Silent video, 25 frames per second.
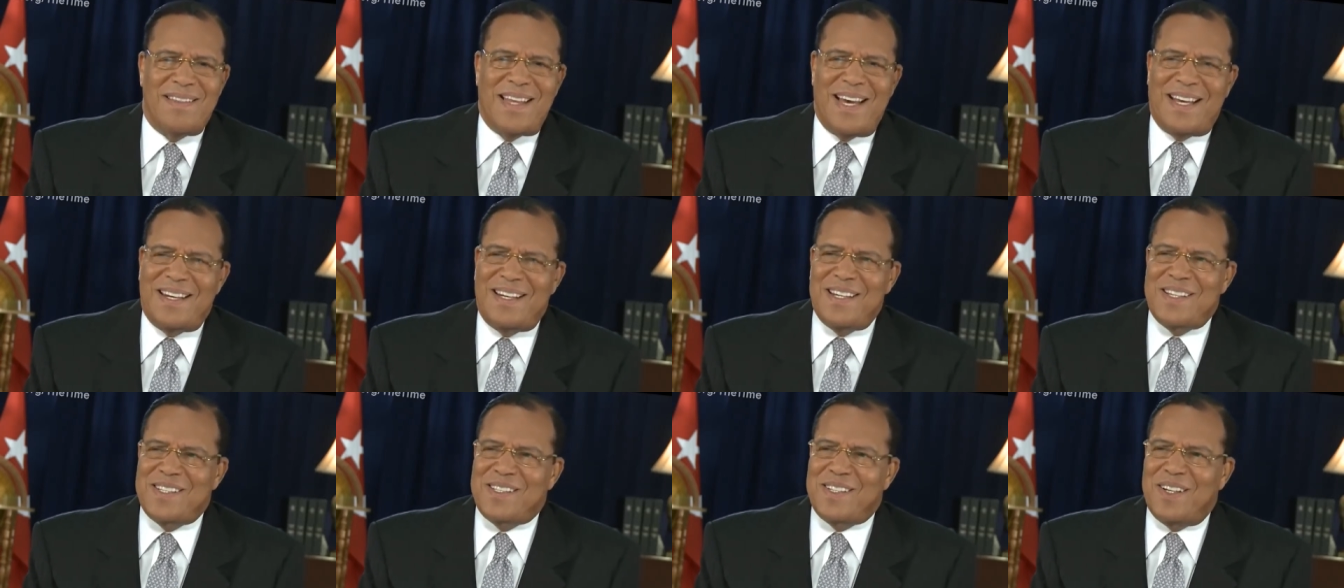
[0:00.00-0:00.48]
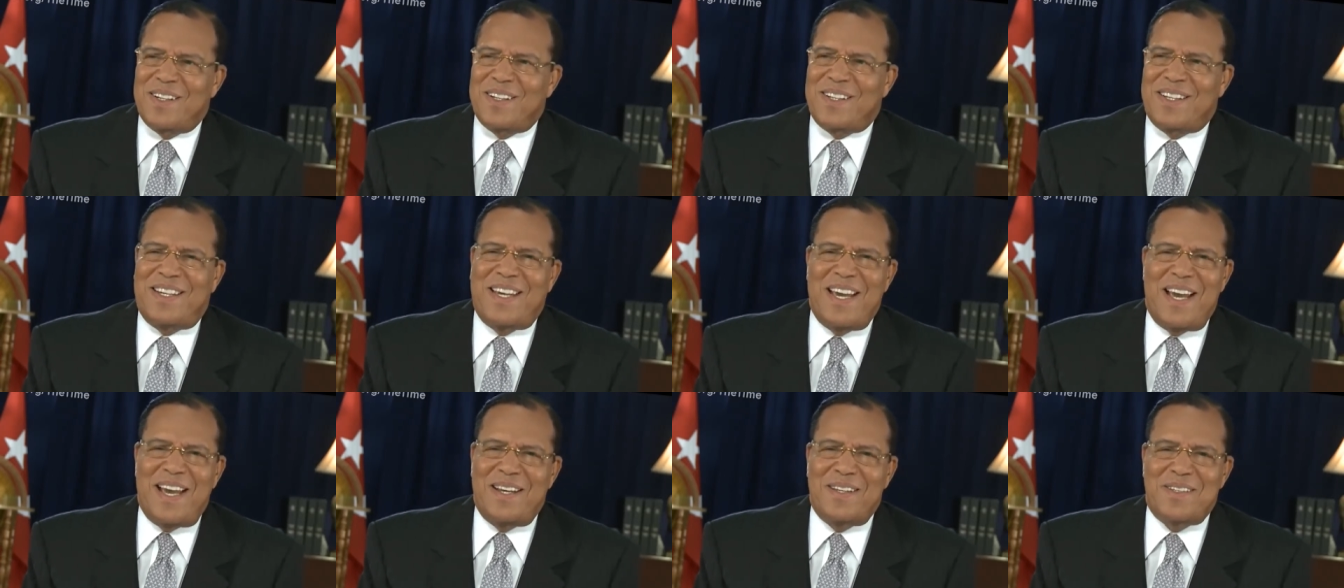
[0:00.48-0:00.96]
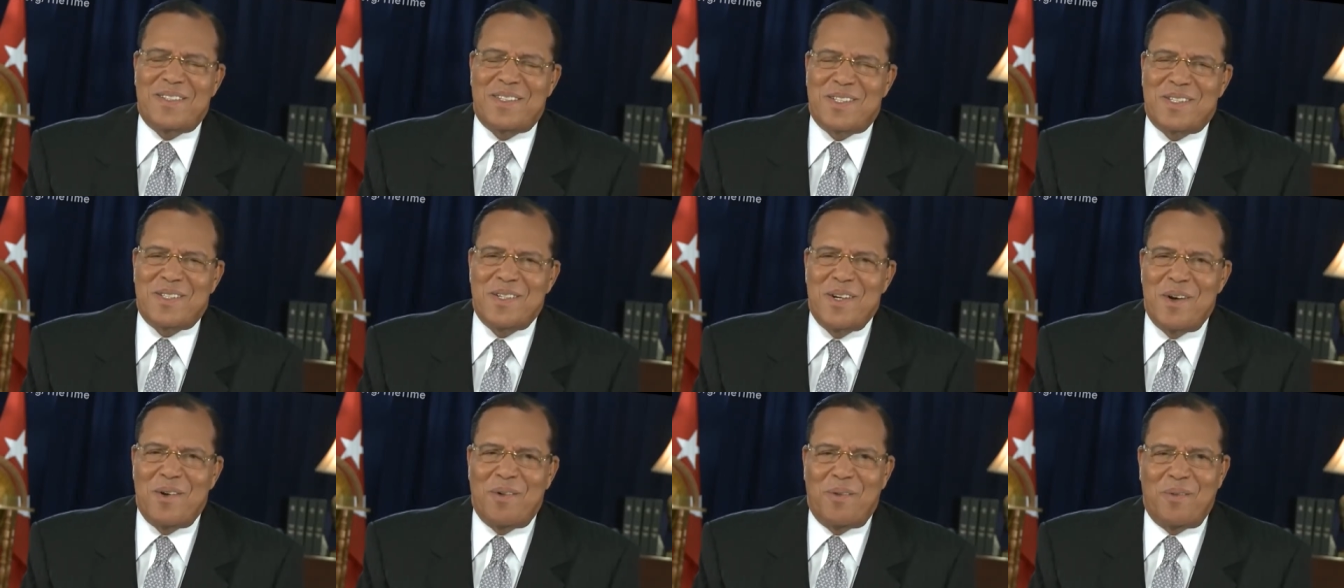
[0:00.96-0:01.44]
that is
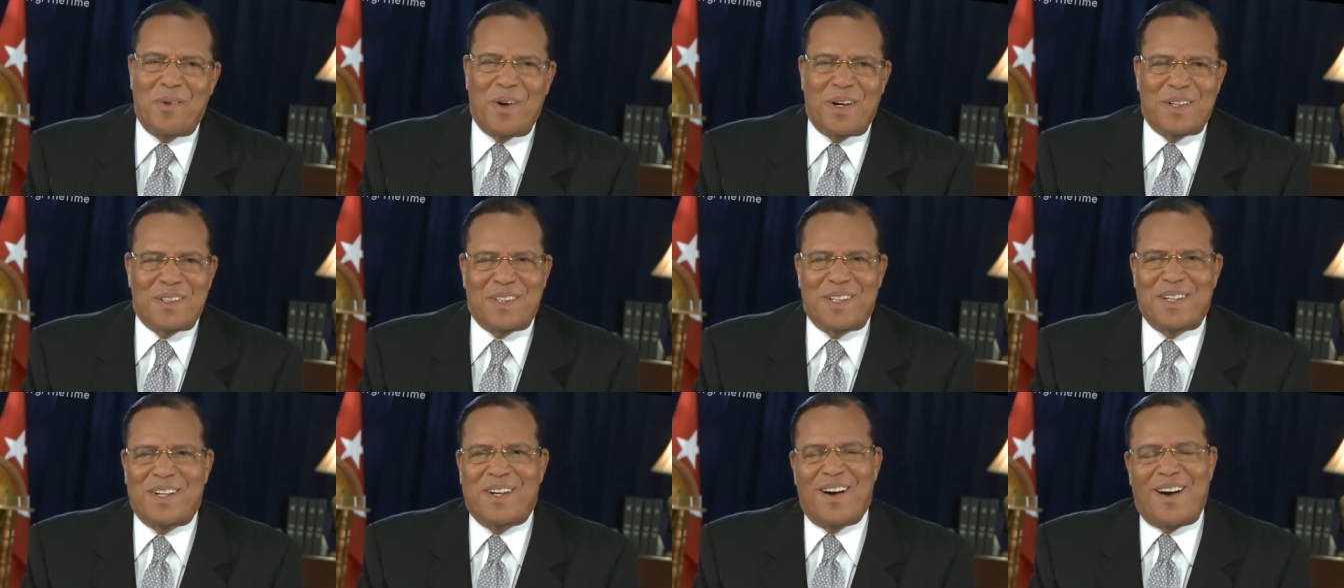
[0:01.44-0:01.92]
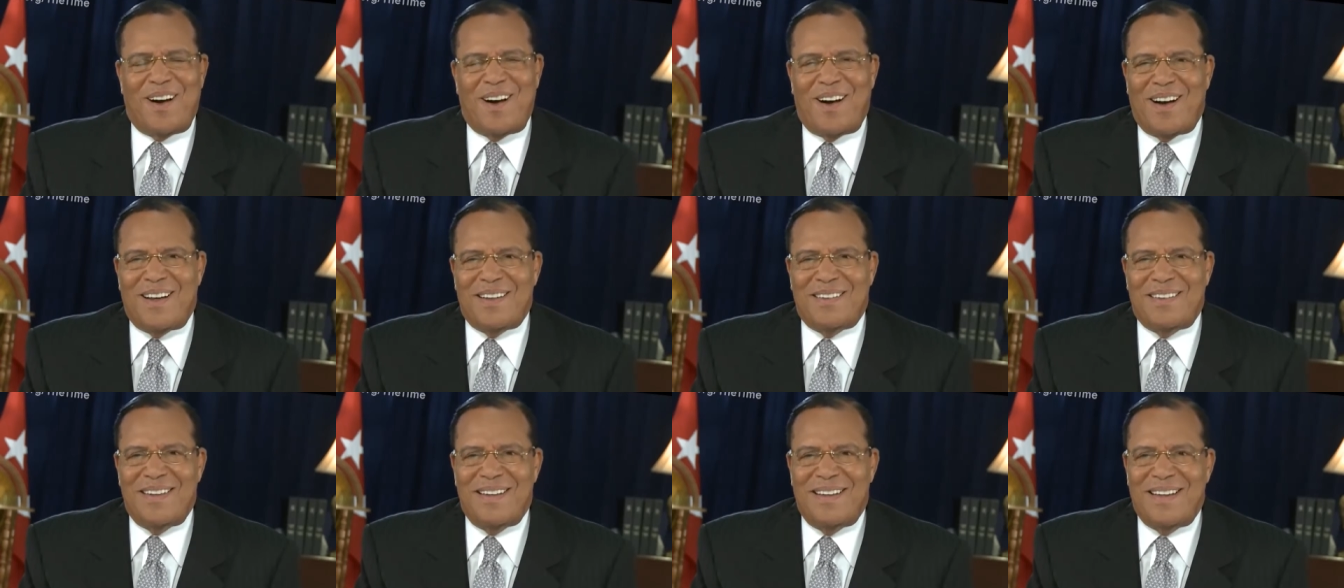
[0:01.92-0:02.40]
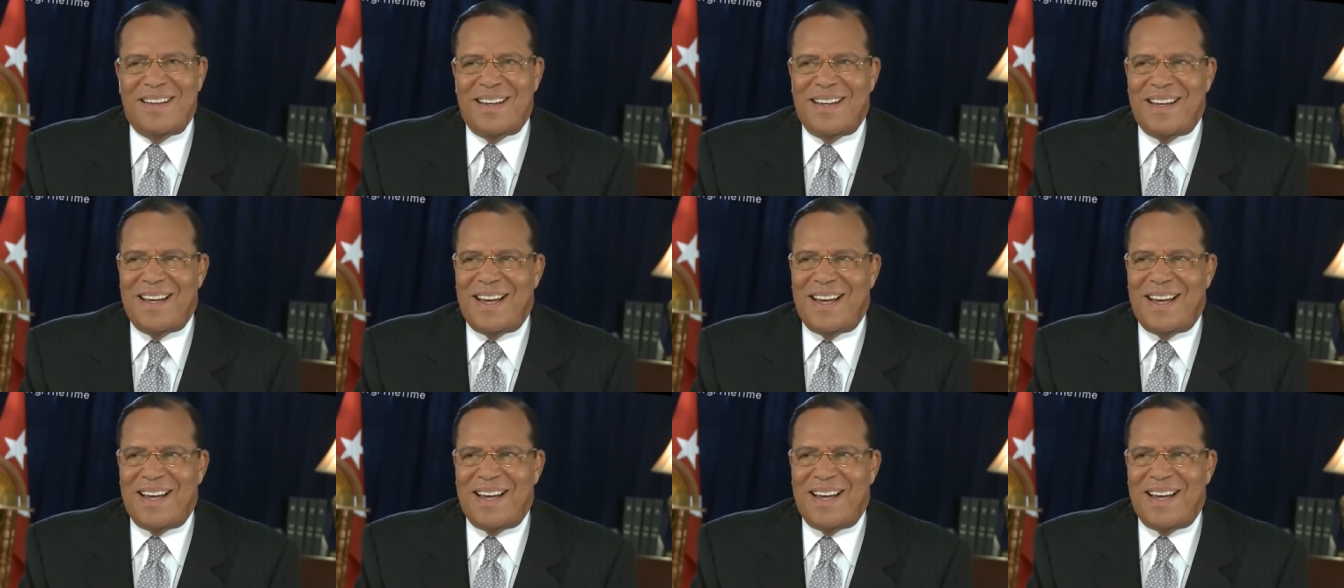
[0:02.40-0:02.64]
against what God